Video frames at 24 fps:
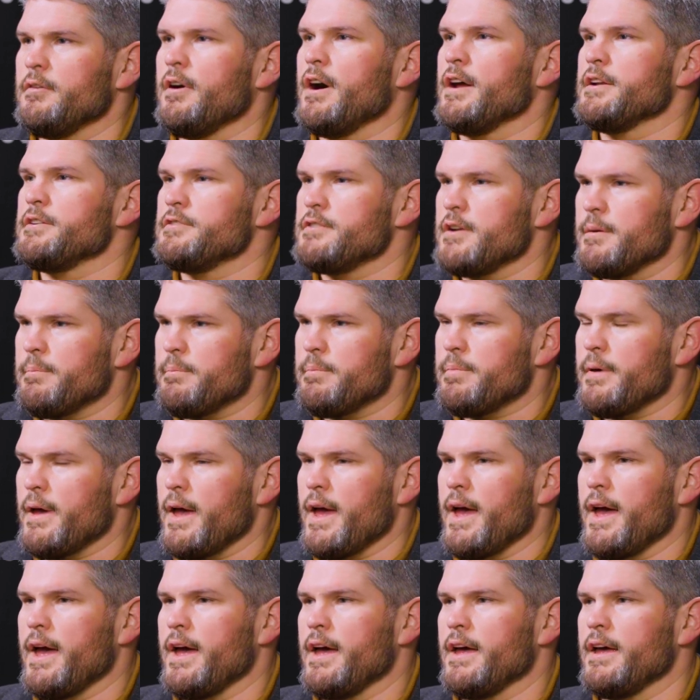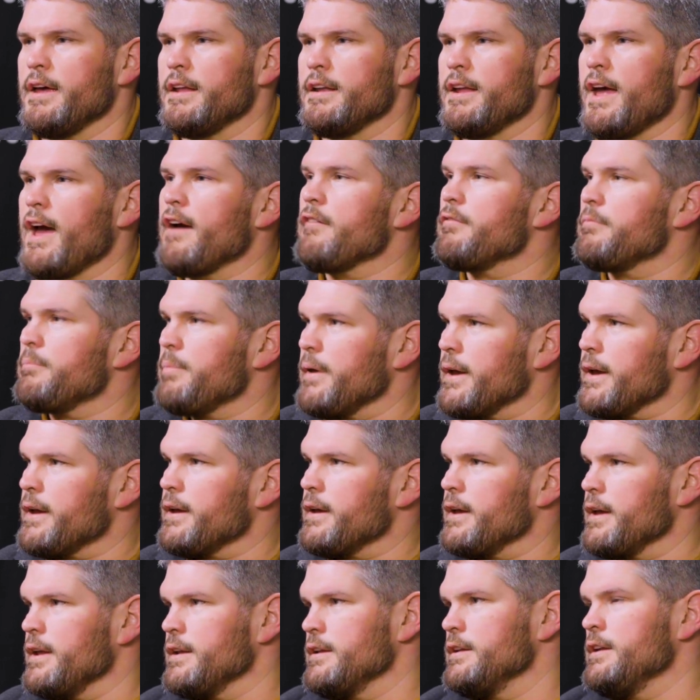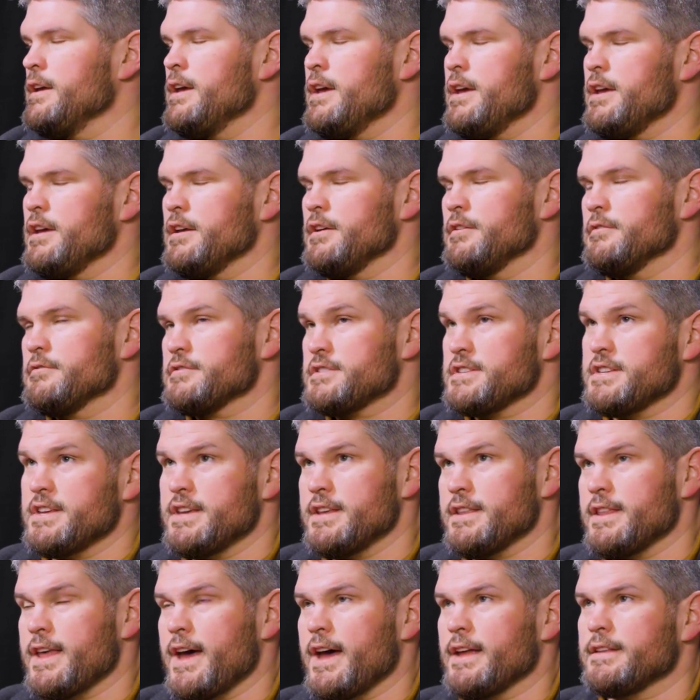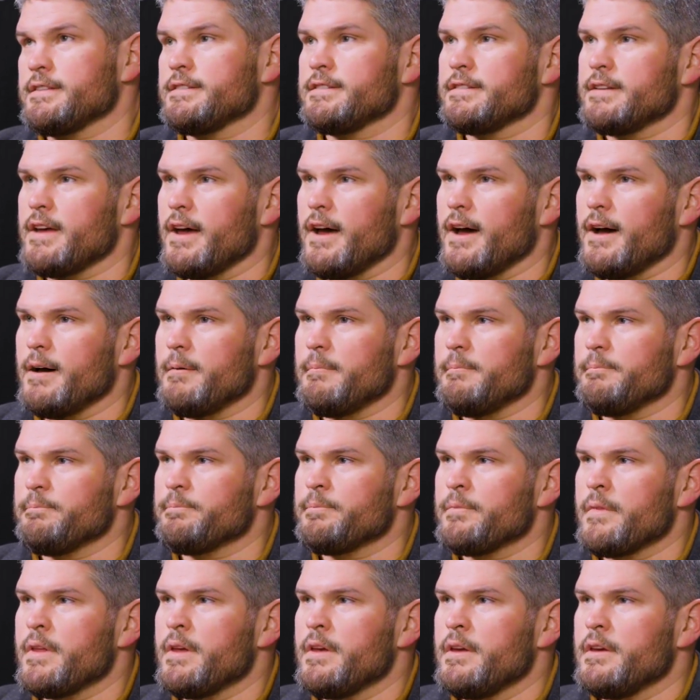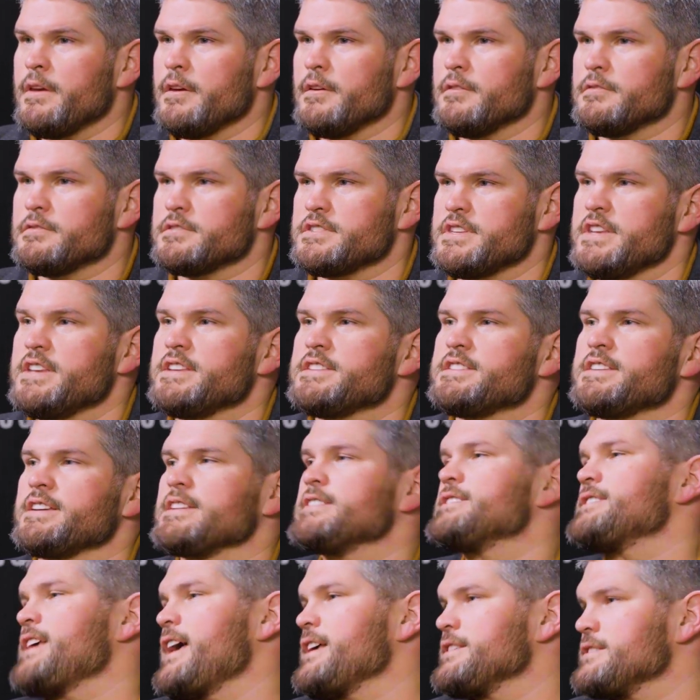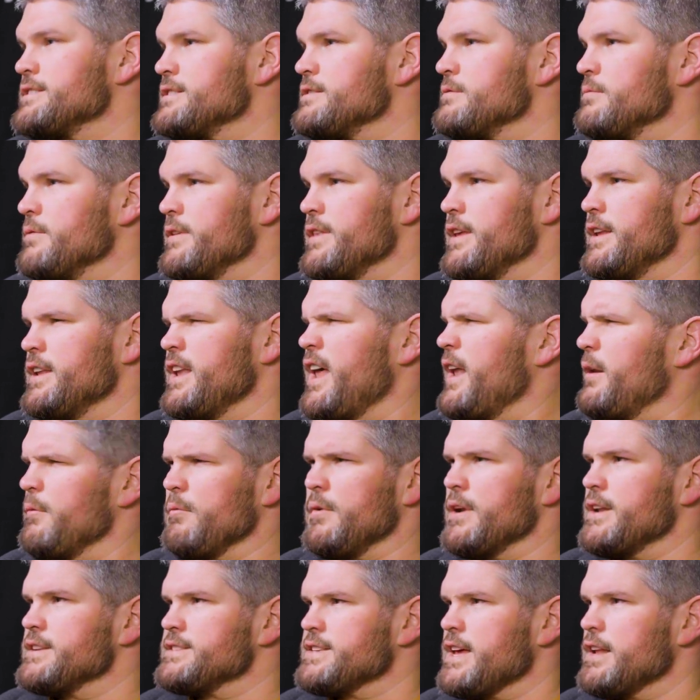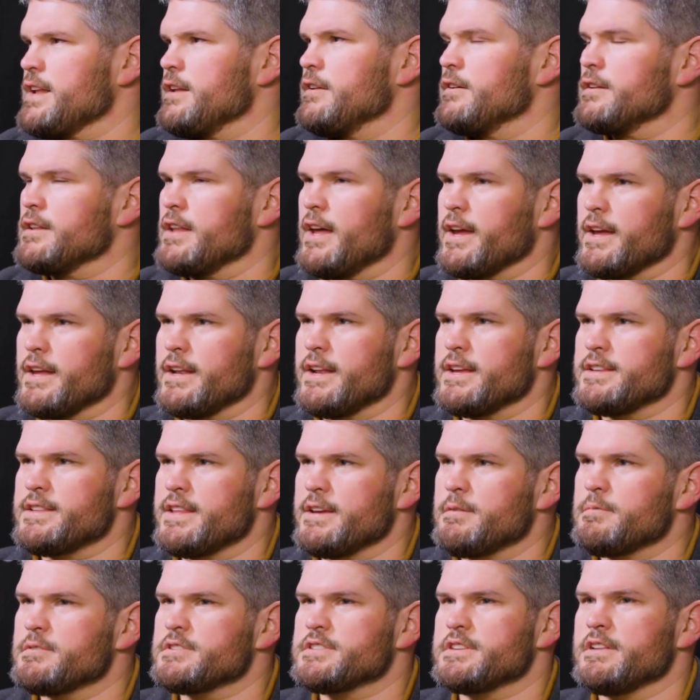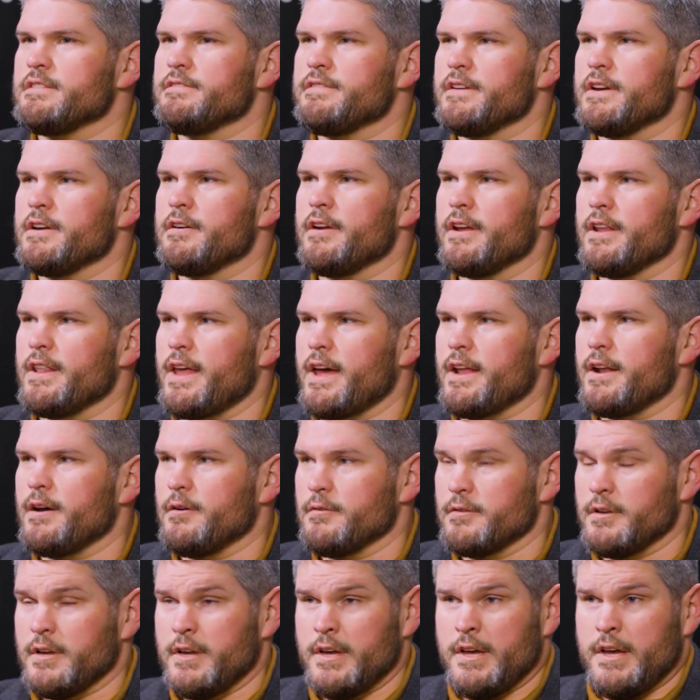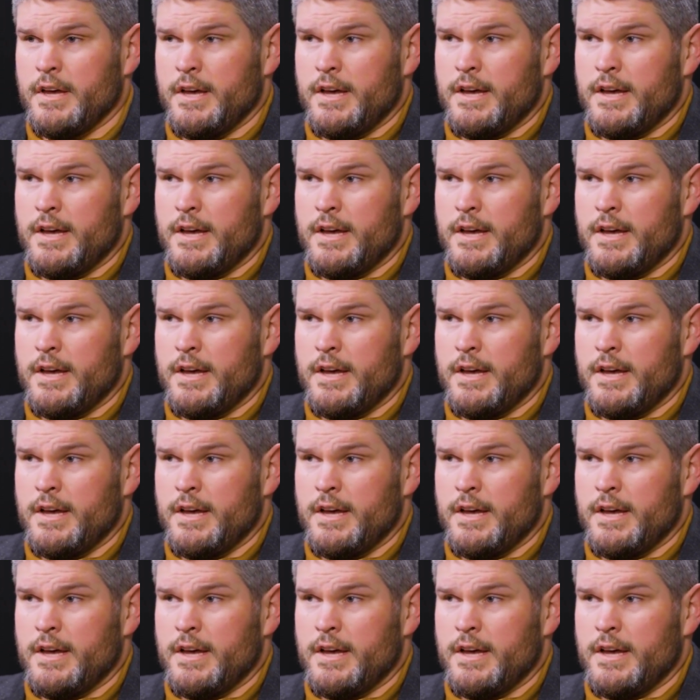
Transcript: UNDRIP and FPIC and, seeing that, seeing success within that and what does that look like? And I think we're still figuring that out.